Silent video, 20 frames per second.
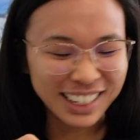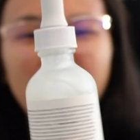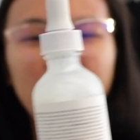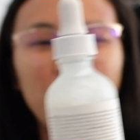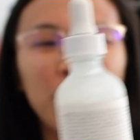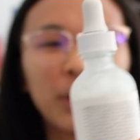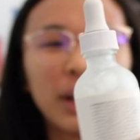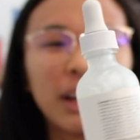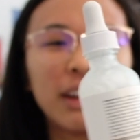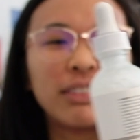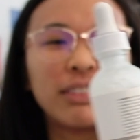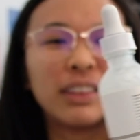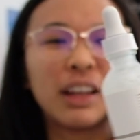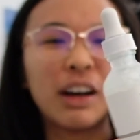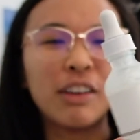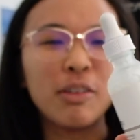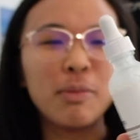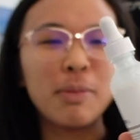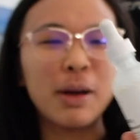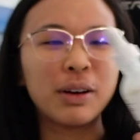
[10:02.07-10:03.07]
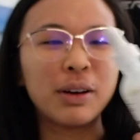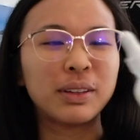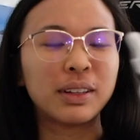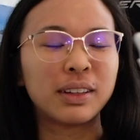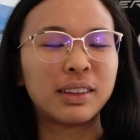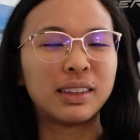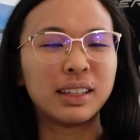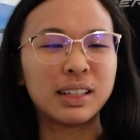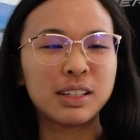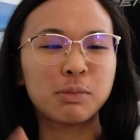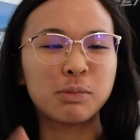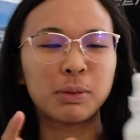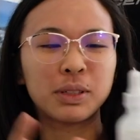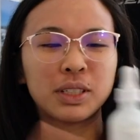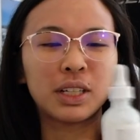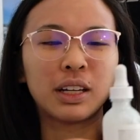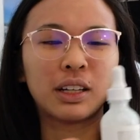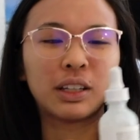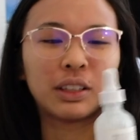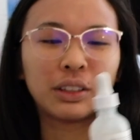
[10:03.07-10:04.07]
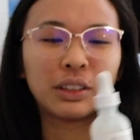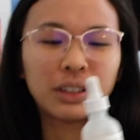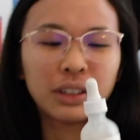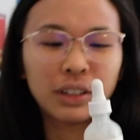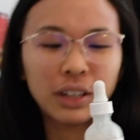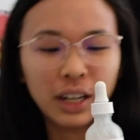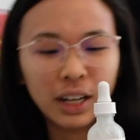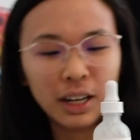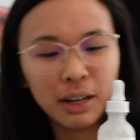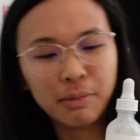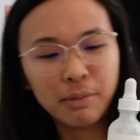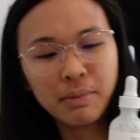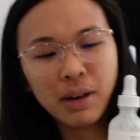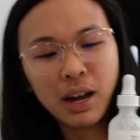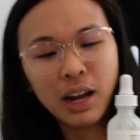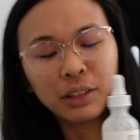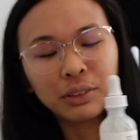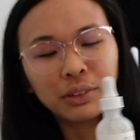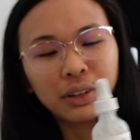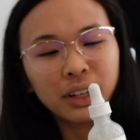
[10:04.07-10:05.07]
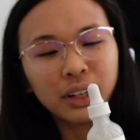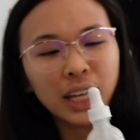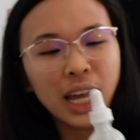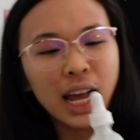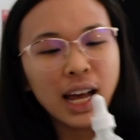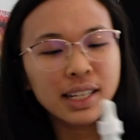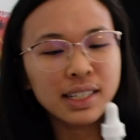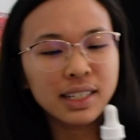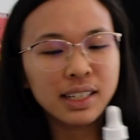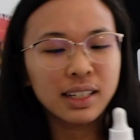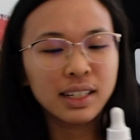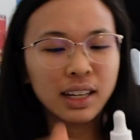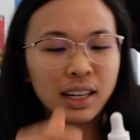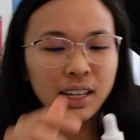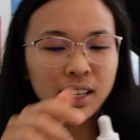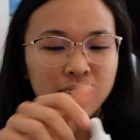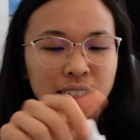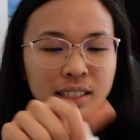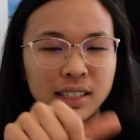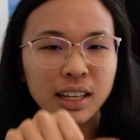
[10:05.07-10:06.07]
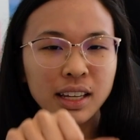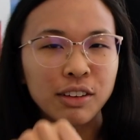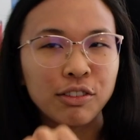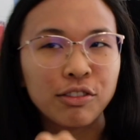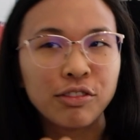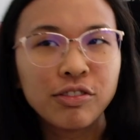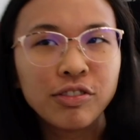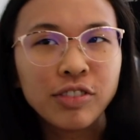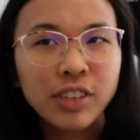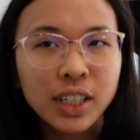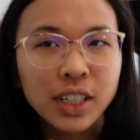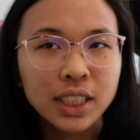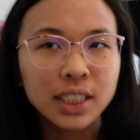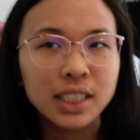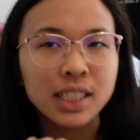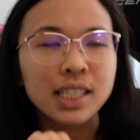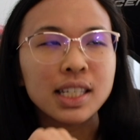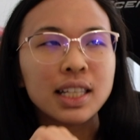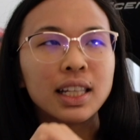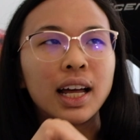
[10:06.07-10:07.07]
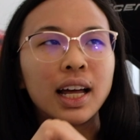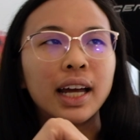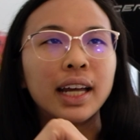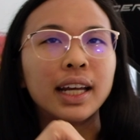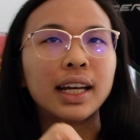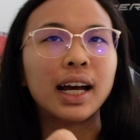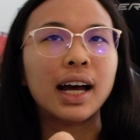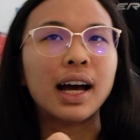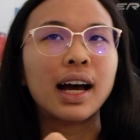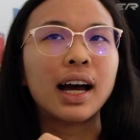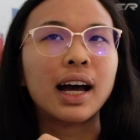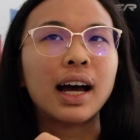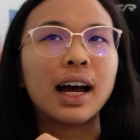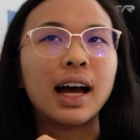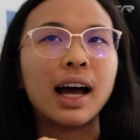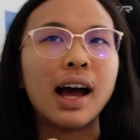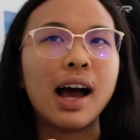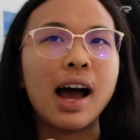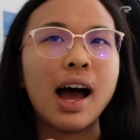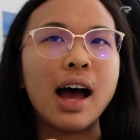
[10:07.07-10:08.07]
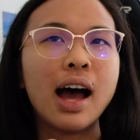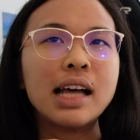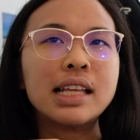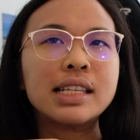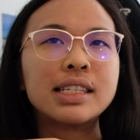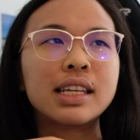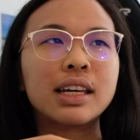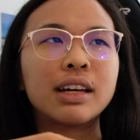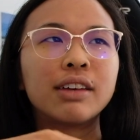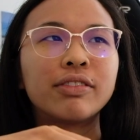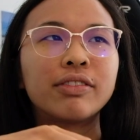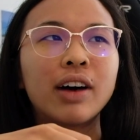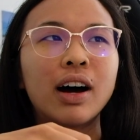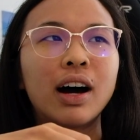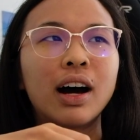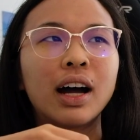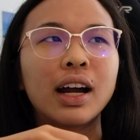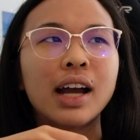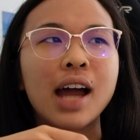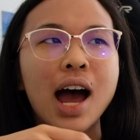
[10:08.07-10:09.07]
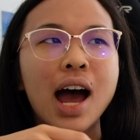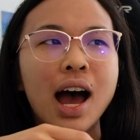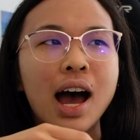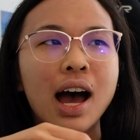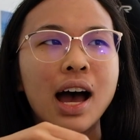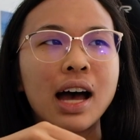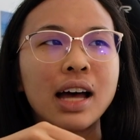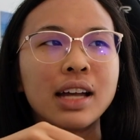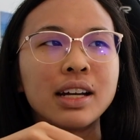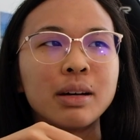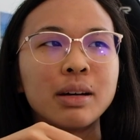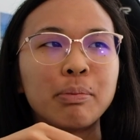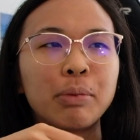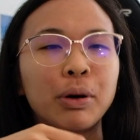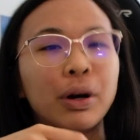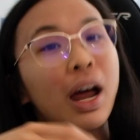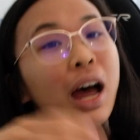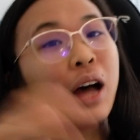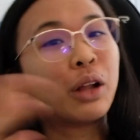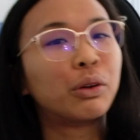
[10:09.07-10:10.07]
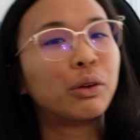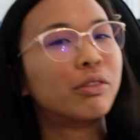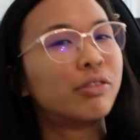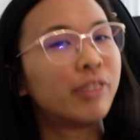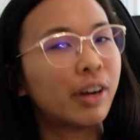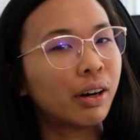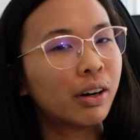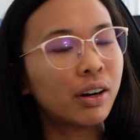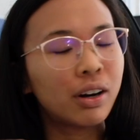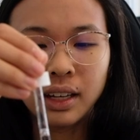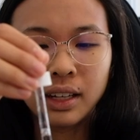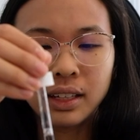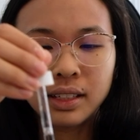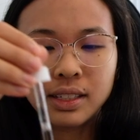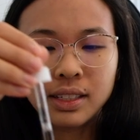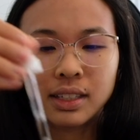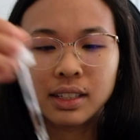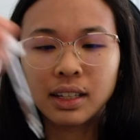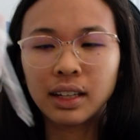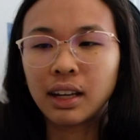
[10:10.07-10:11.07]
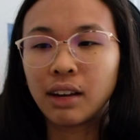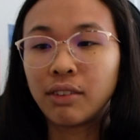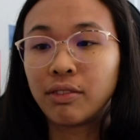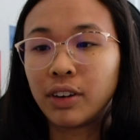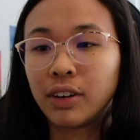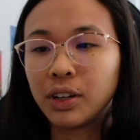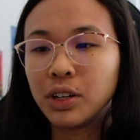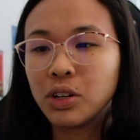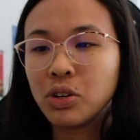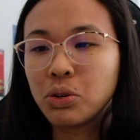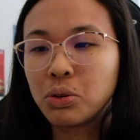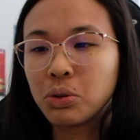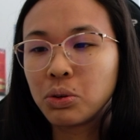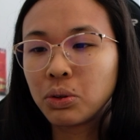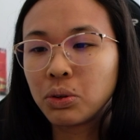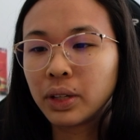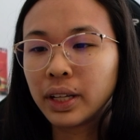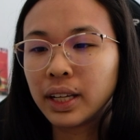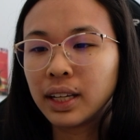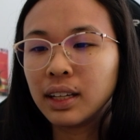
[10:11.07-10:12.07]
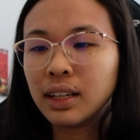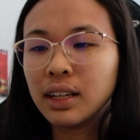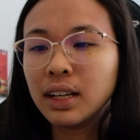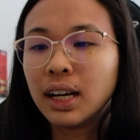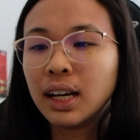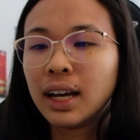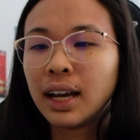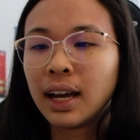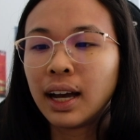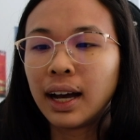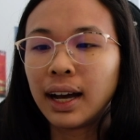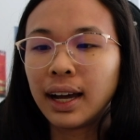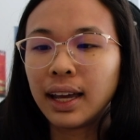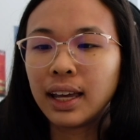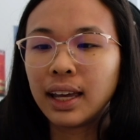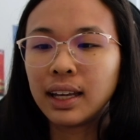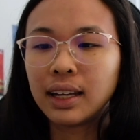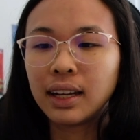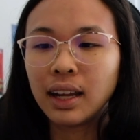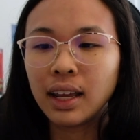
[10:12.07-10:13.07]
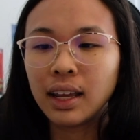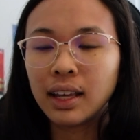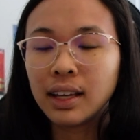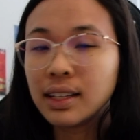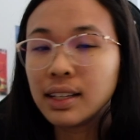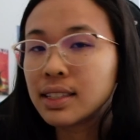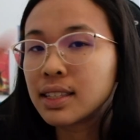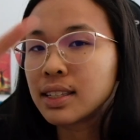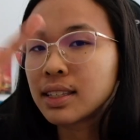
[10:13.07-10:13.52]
And what I love about this particular hyaluronic acid is it feels like as if I had put aloe vera on. It's, again, very cooling. It is